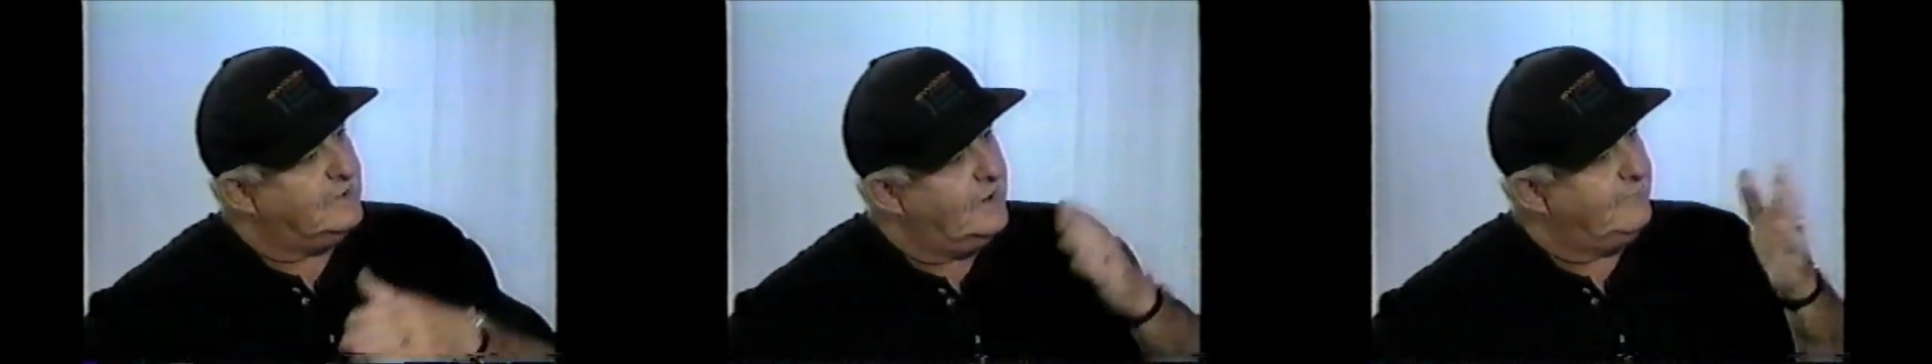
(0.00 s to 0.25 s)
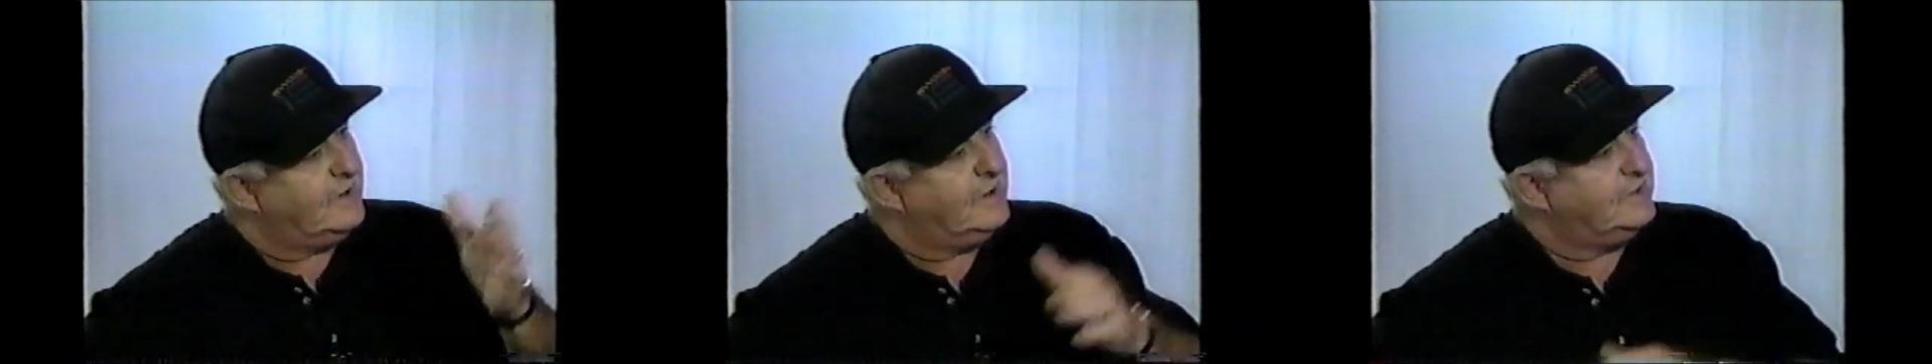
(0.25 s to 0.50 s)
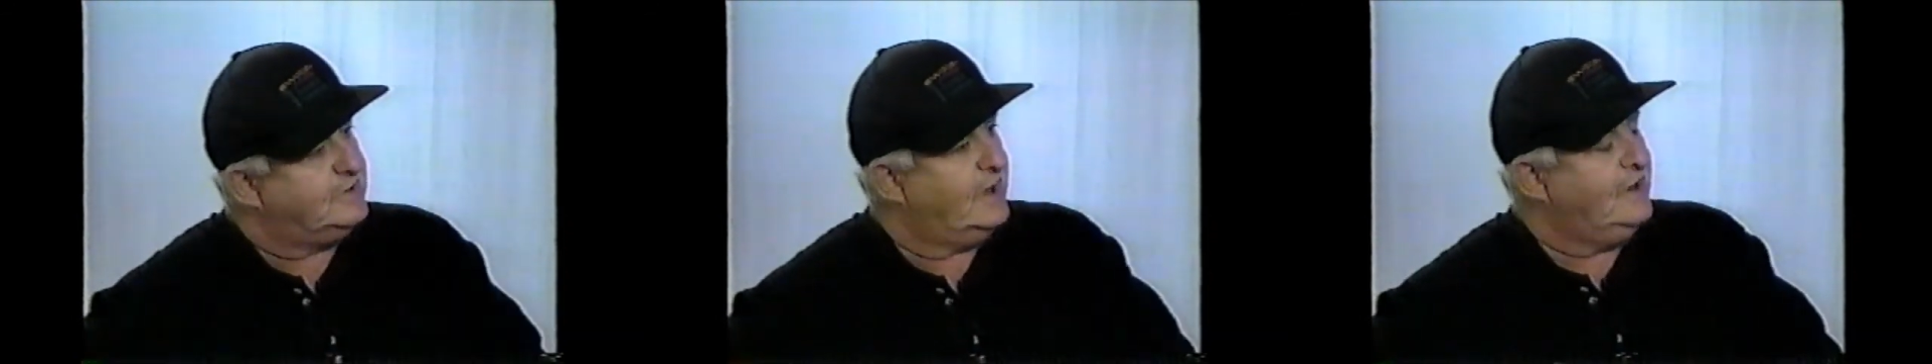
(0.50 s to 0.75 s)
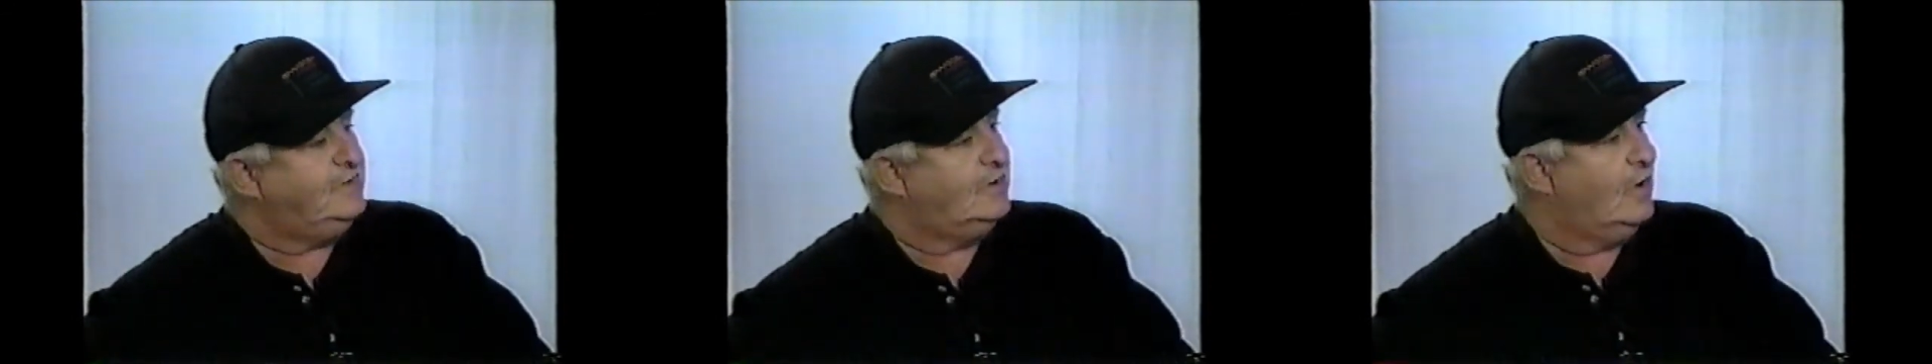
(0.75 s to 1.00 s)
They never get a
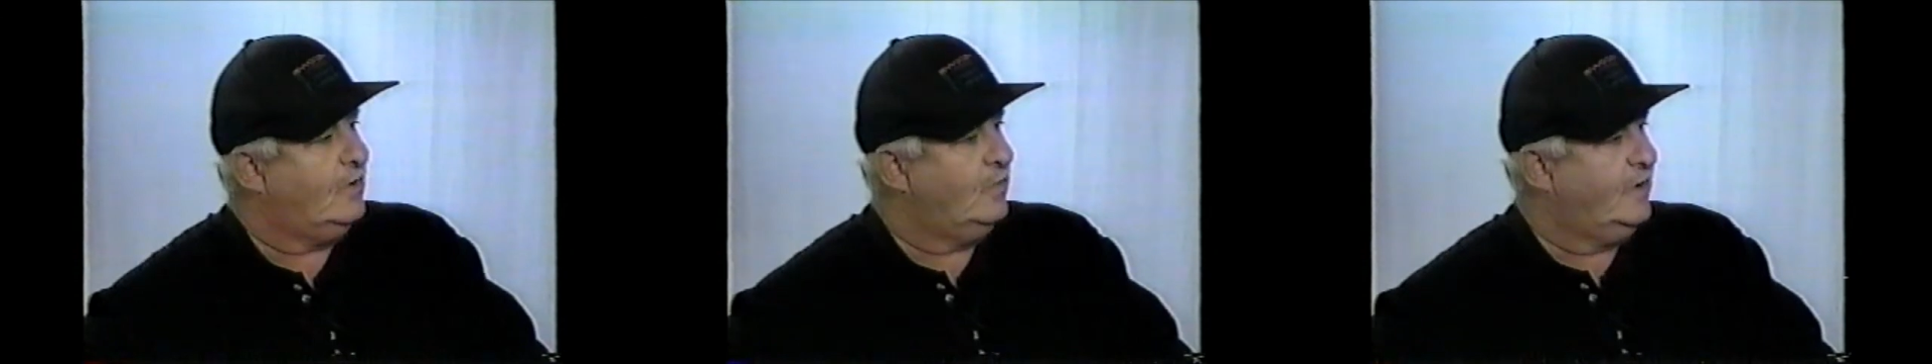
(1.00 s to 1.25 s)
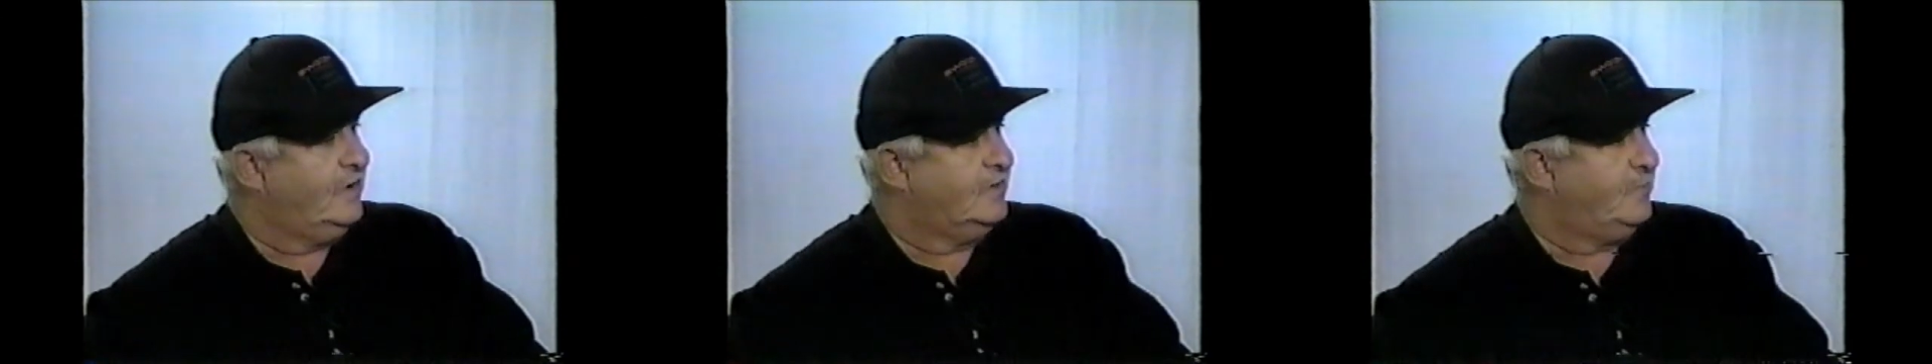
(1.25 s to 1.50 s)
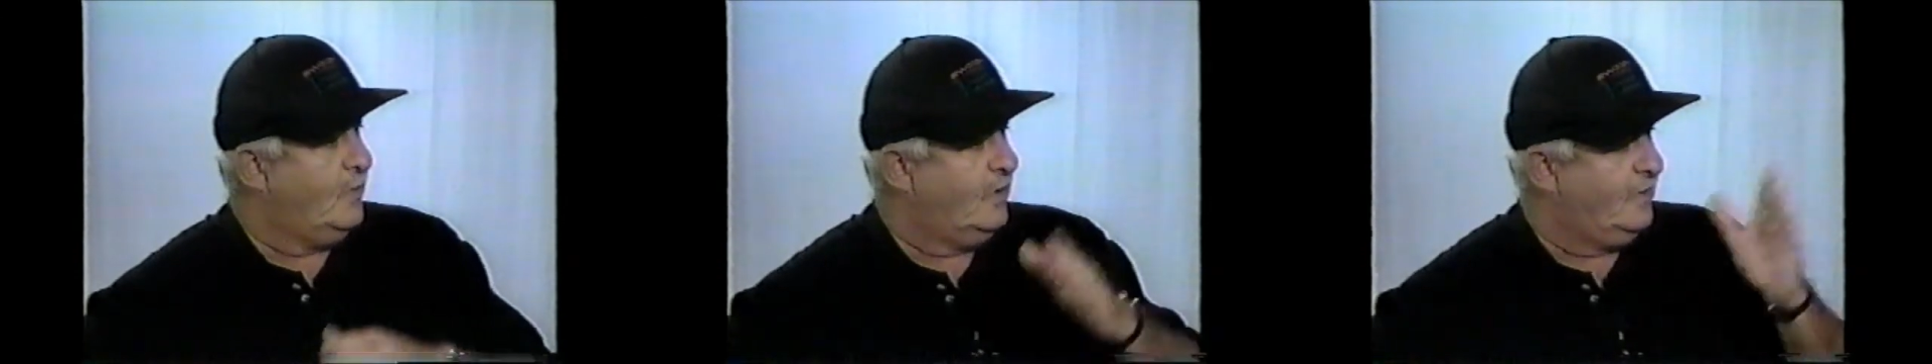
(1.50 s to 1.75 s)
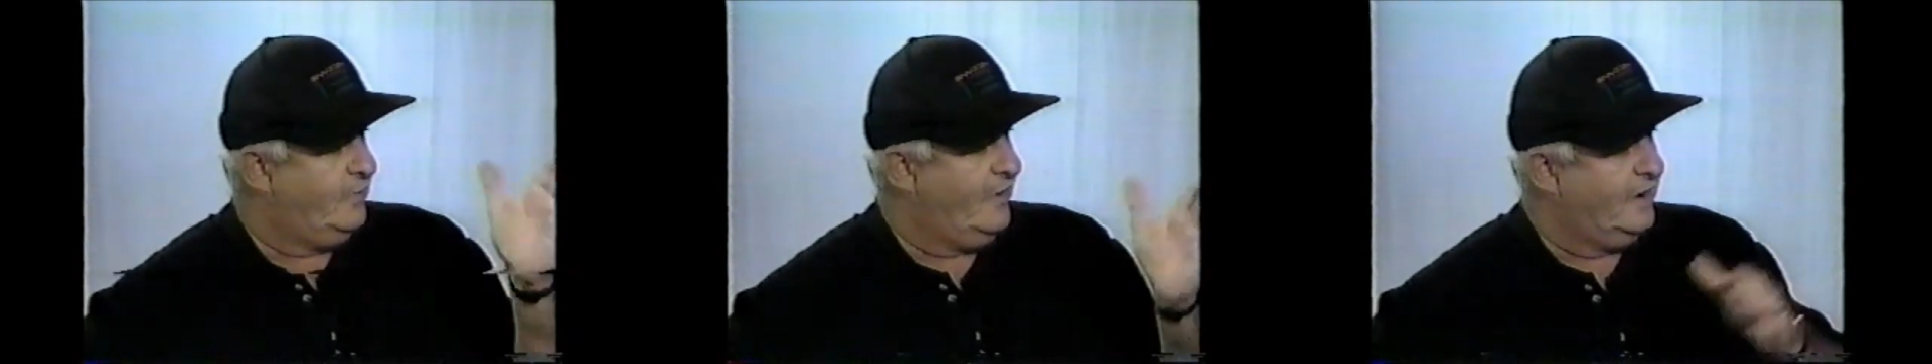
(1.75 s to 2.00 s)
chance to go to
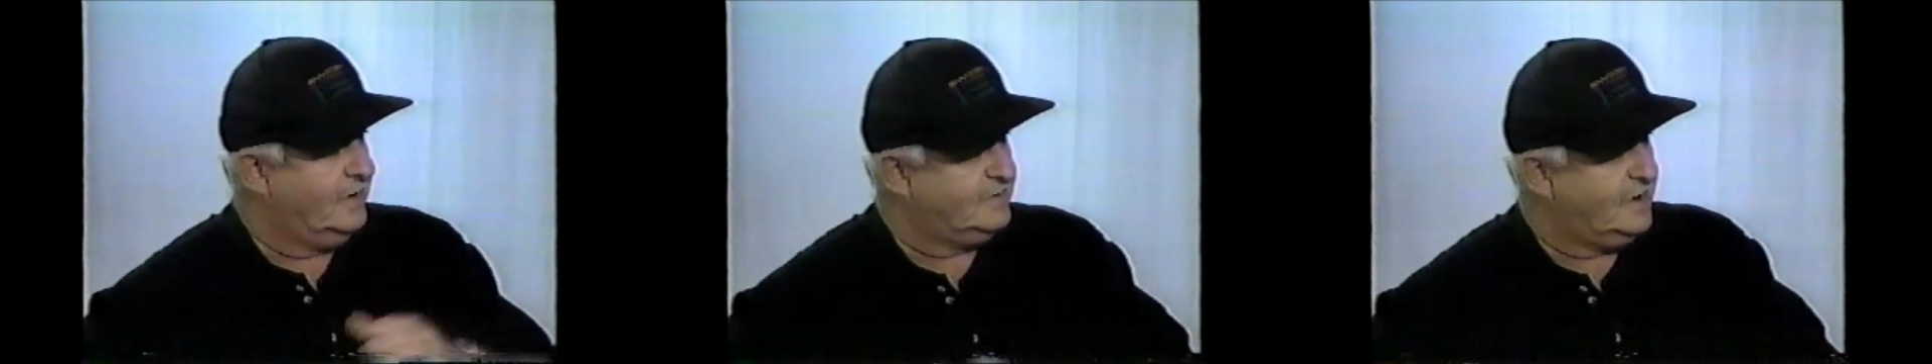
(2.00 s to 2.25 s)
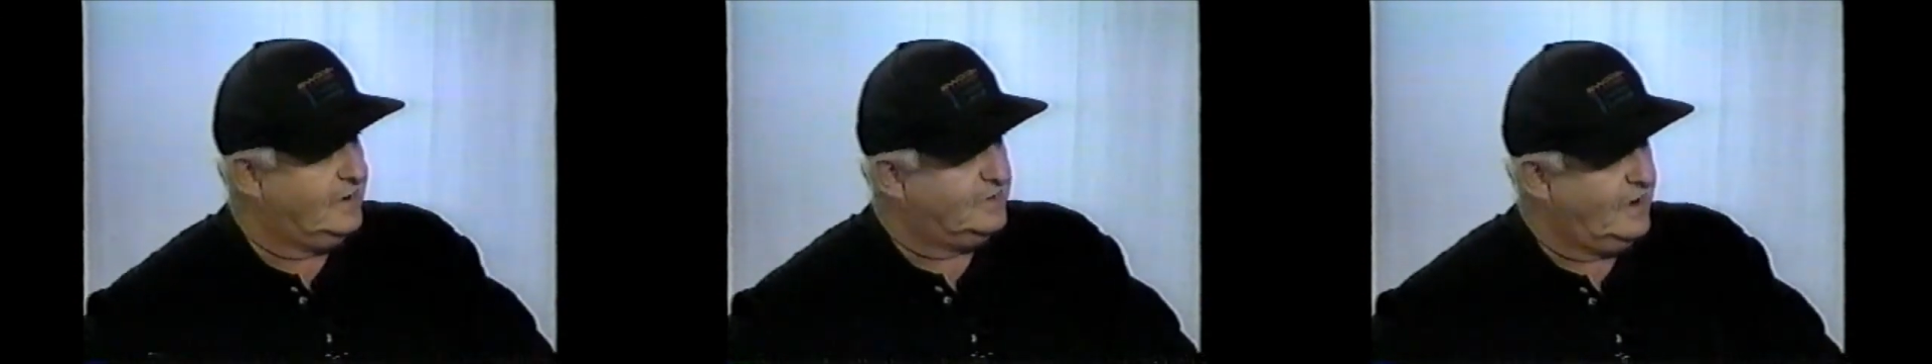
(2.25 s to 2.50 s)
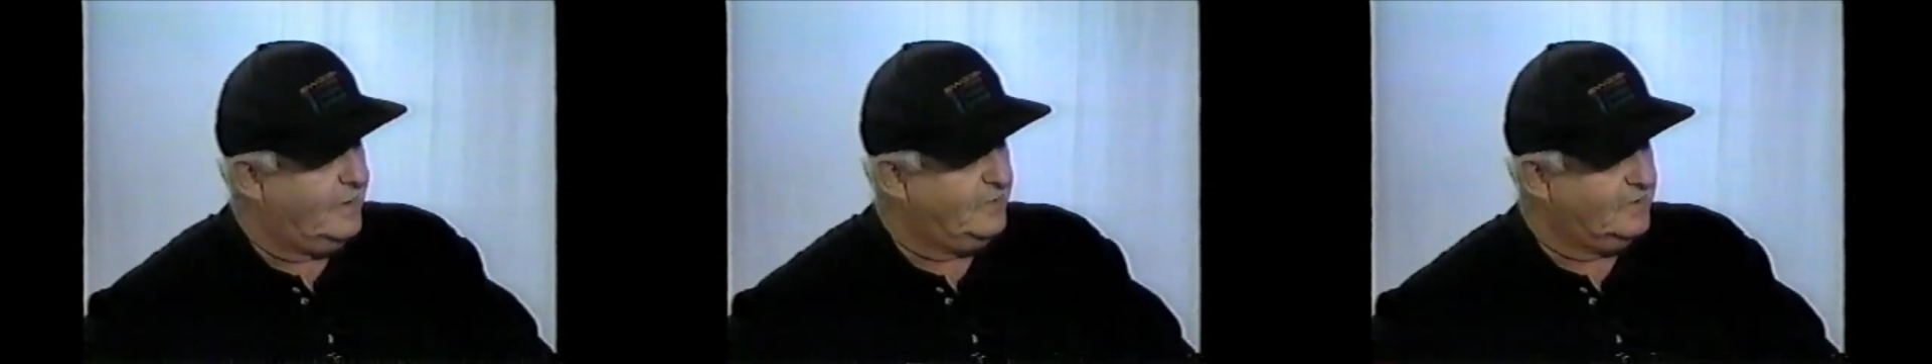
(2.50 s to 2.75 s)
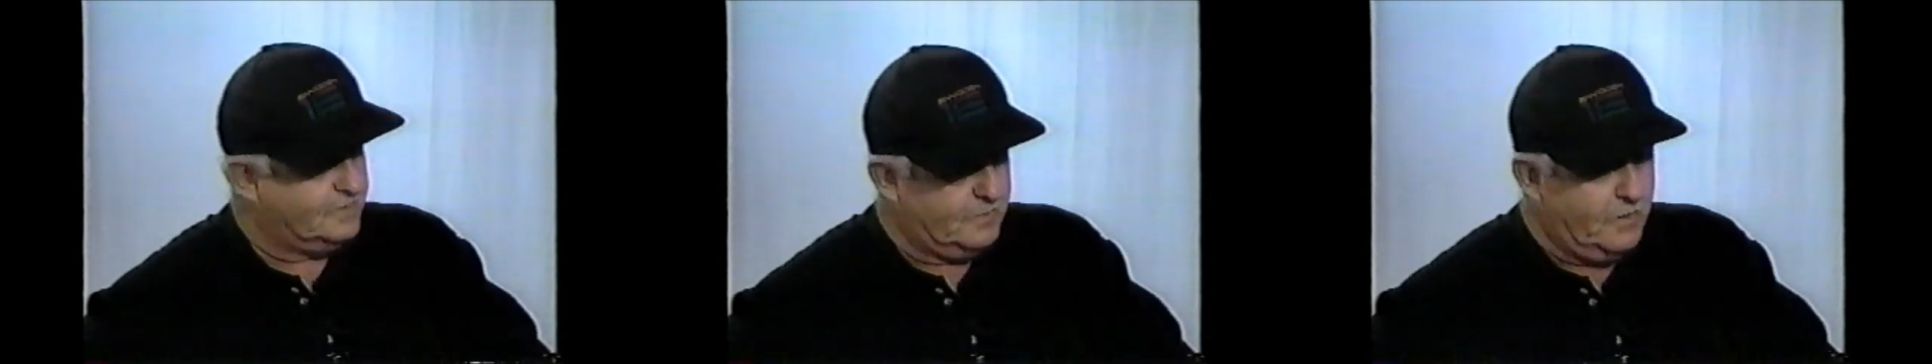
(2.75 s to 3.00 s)
Williamsport or play in the state
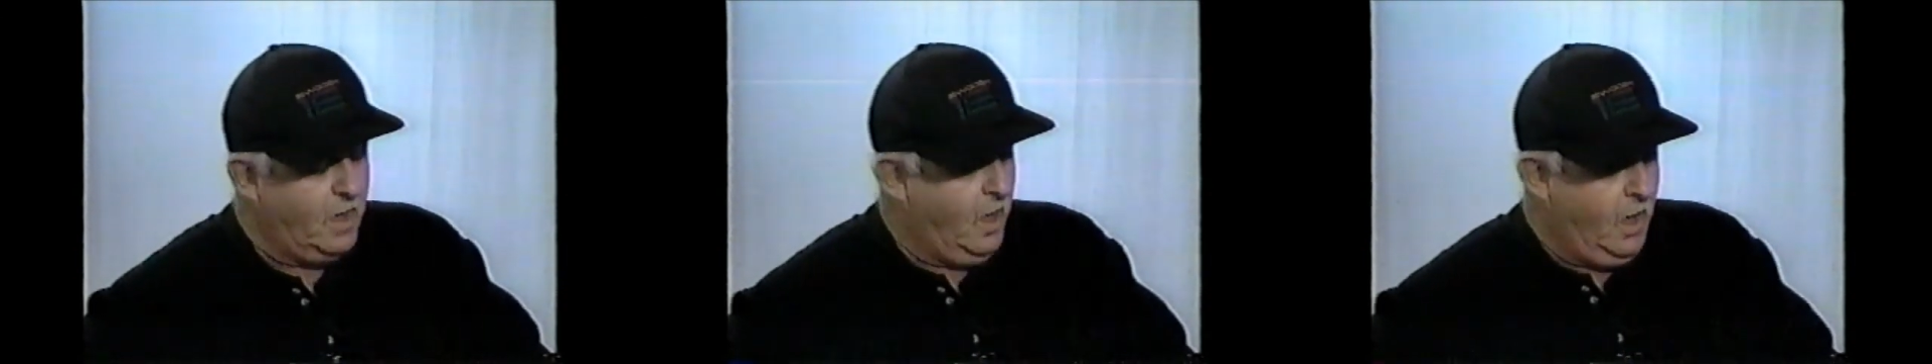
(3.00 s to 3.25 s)
championship.